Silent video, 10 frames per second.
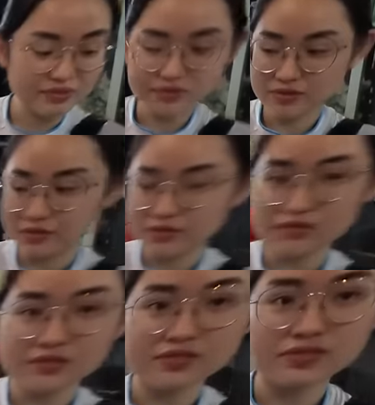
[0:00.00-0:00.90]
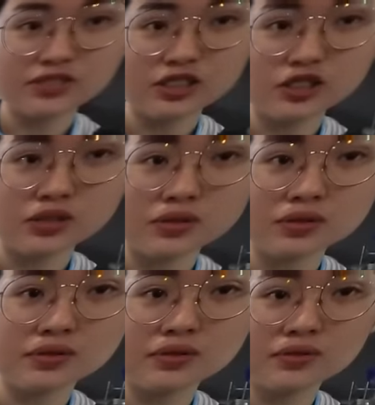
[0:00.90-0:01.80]
So this is for
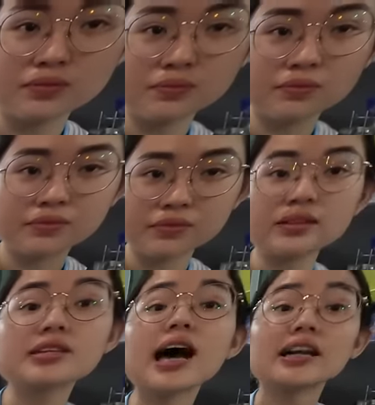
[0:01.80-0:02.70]
the goat.